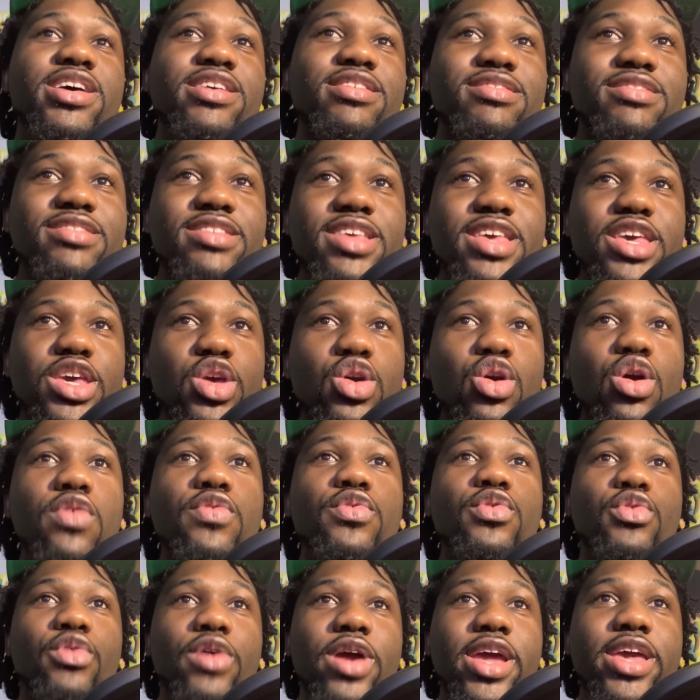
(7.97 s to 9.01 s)
CEO
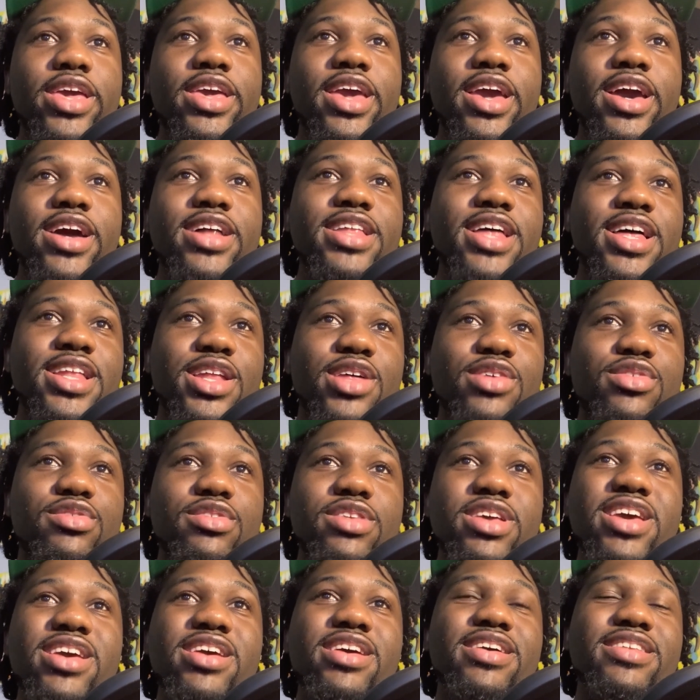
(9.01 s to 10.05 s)
of Great Gale
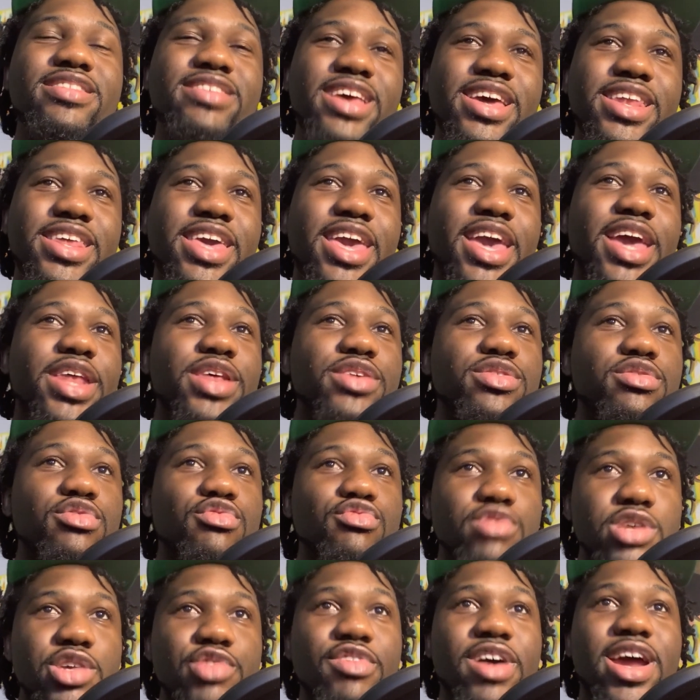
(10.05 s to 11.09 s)
LLC, dedicated to
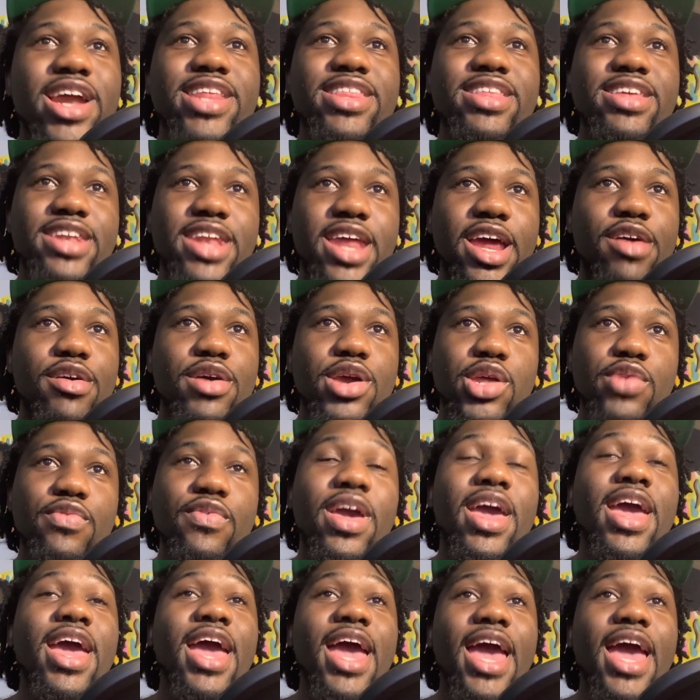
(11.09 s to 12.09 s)
rewriting the narrative.